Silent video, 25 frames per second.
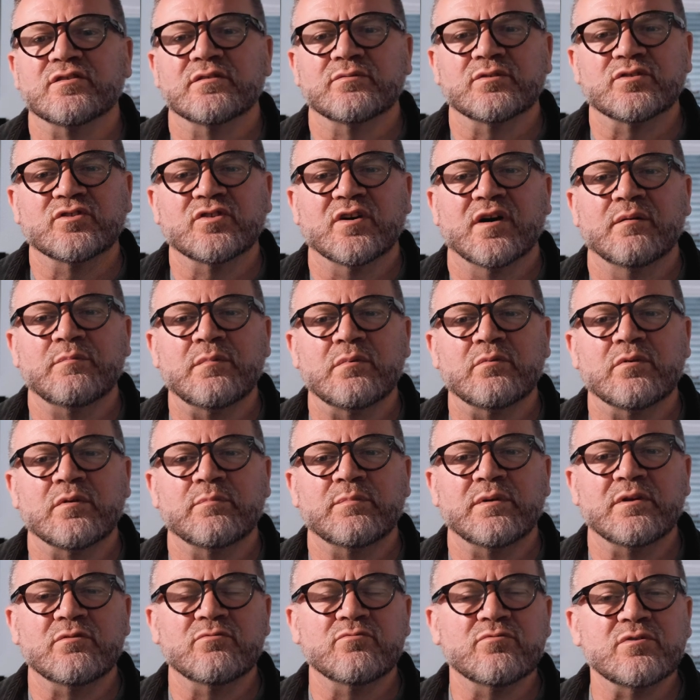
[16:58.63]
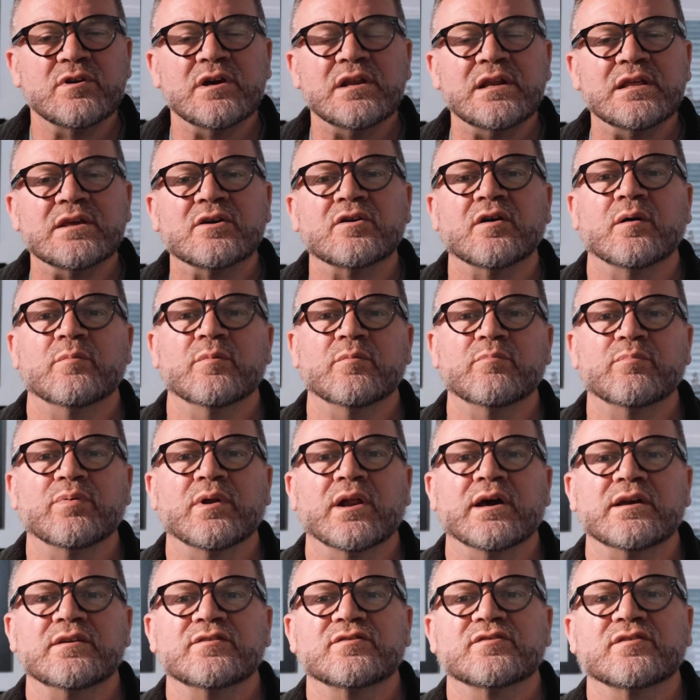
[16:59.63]
At the time it would have been really
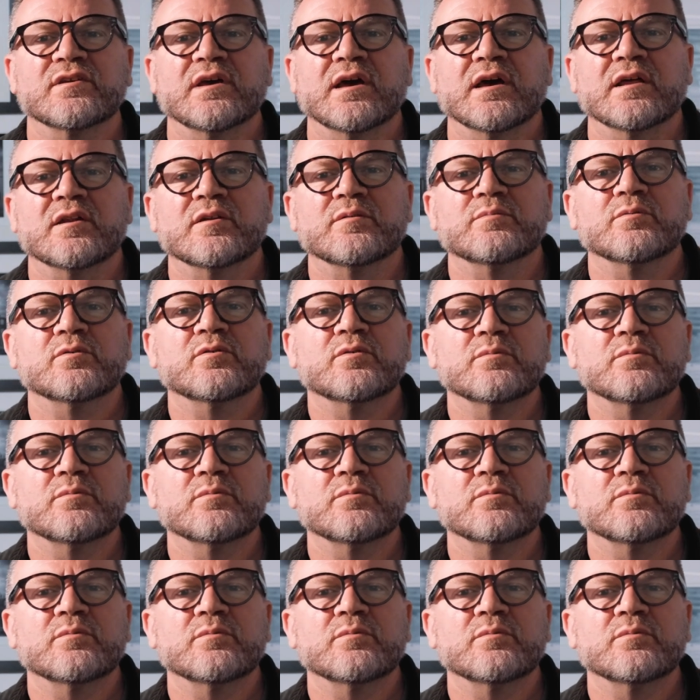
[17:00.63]
commonplace, and